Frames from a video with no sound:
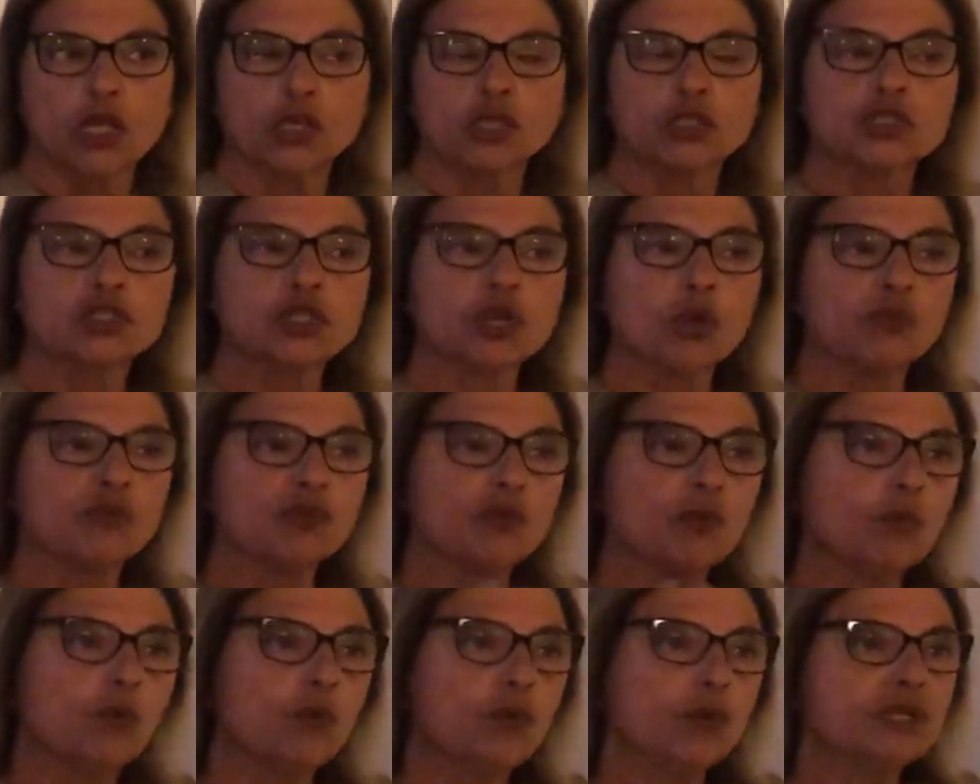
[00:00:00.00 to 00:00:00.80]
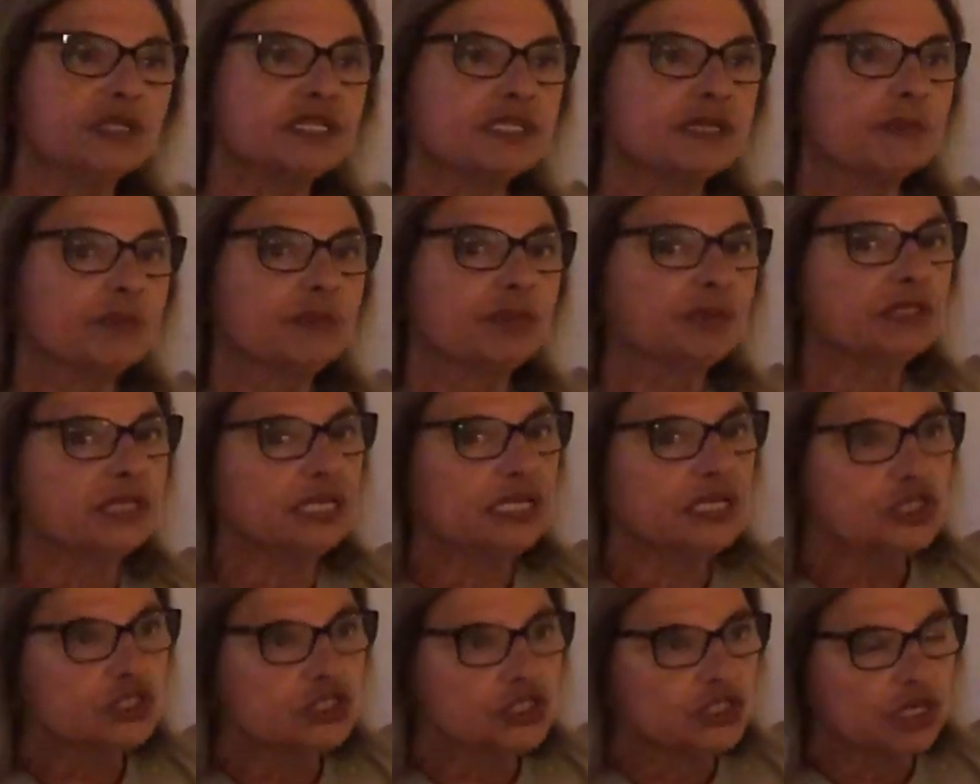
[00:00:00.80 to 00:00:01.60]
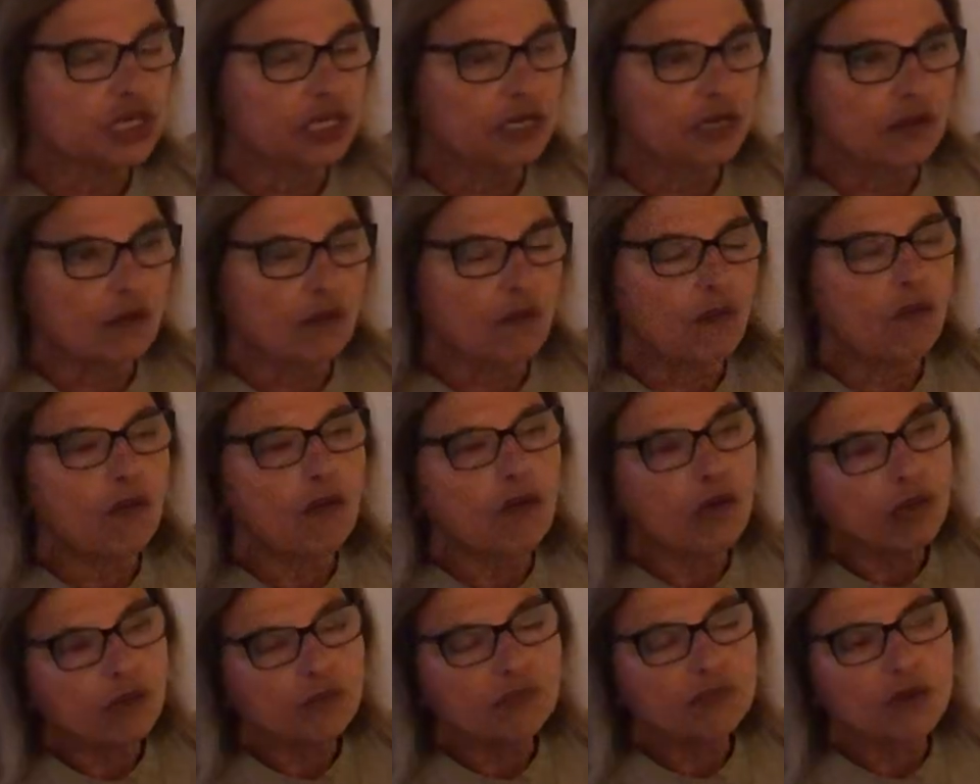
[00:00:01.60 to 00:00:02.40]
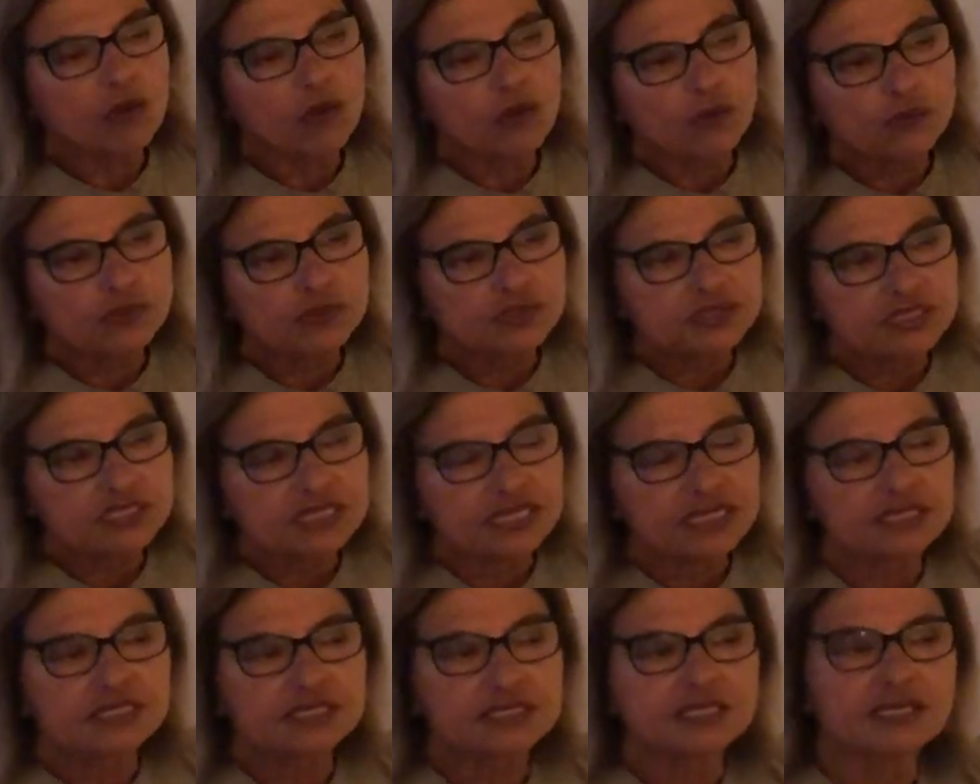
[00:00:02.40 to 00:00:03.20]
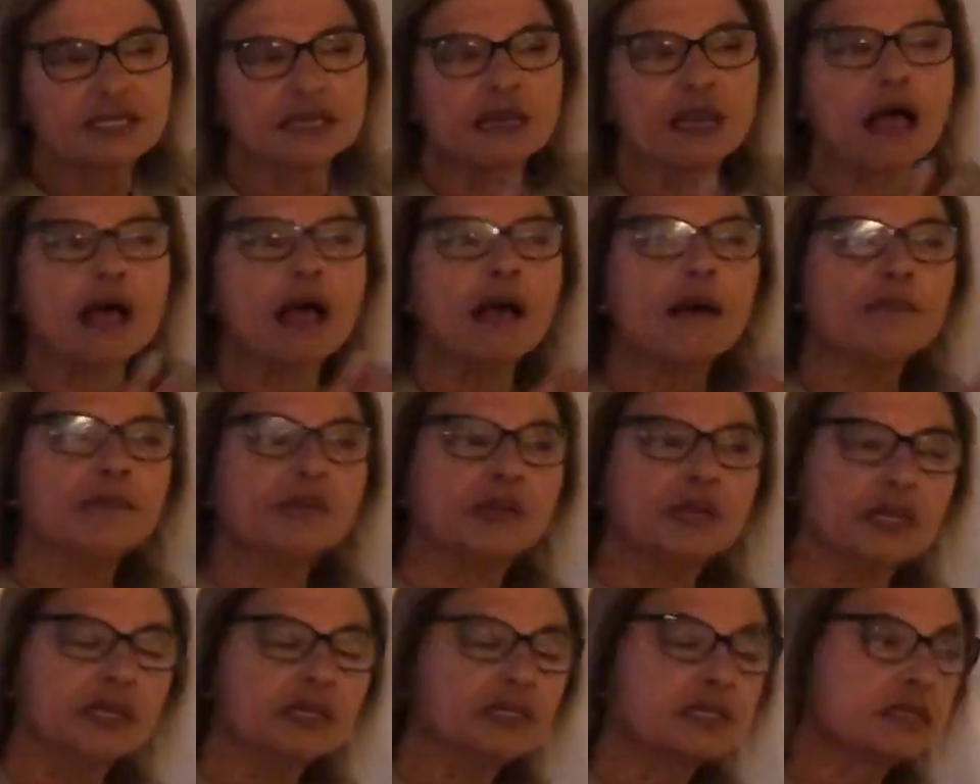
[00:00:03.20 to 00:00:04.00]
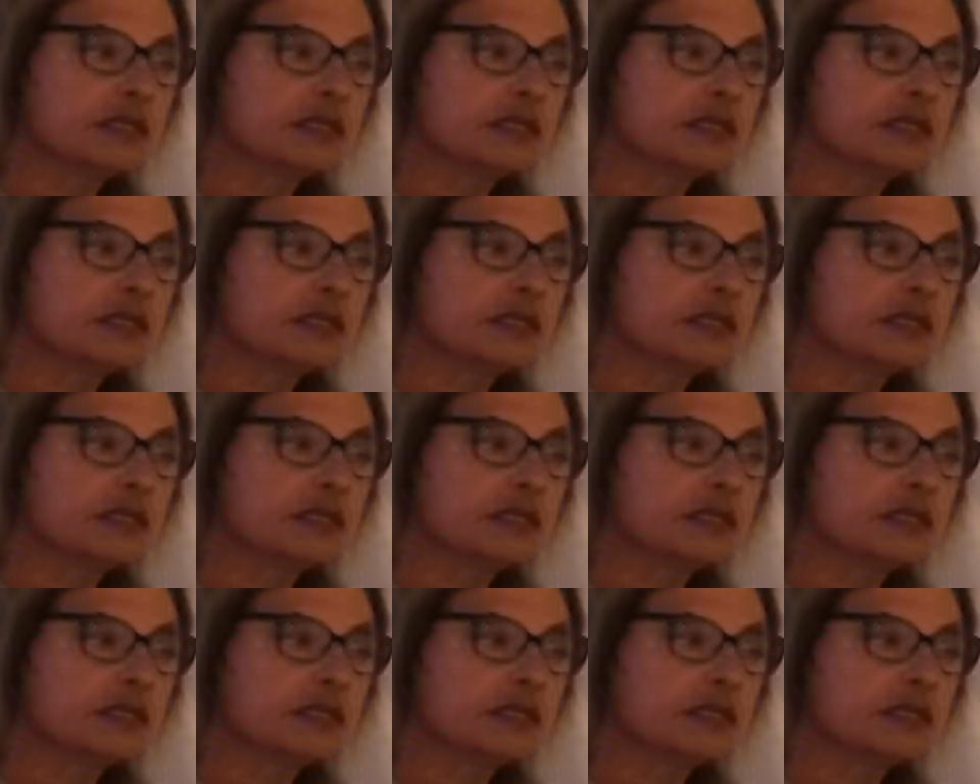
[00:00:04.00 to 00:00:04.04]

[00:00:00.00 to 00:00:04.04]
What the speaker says: So the word depletion almost is synonymous,